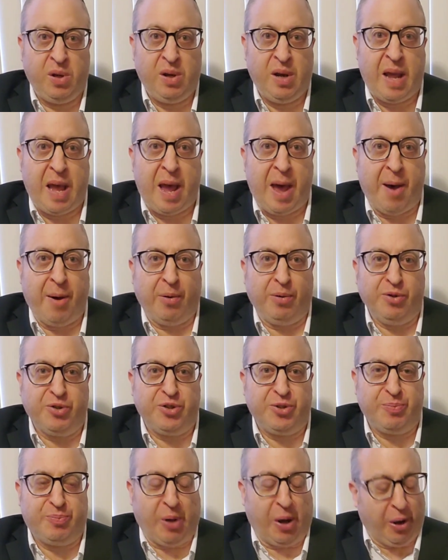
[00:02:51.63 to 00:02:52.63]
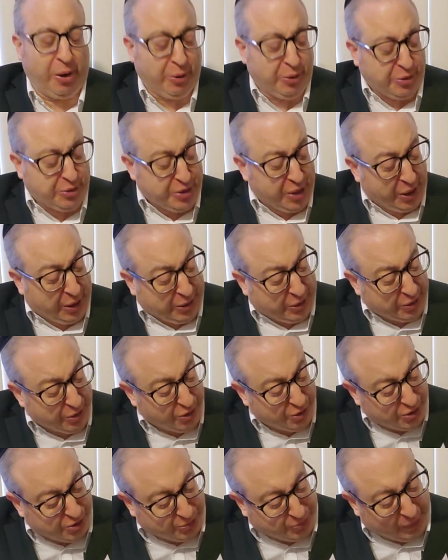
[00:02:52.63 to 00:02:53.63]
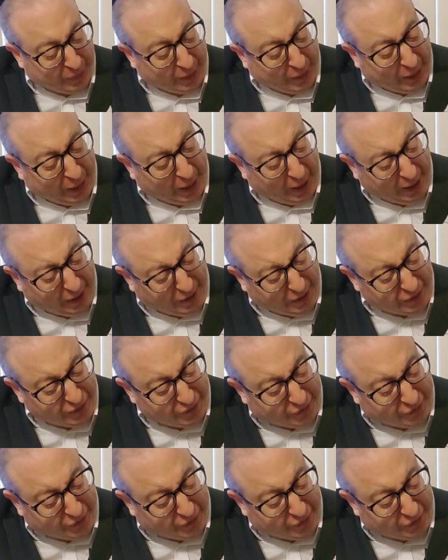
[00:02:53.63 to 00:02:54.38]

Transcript: Now, suppose I used my other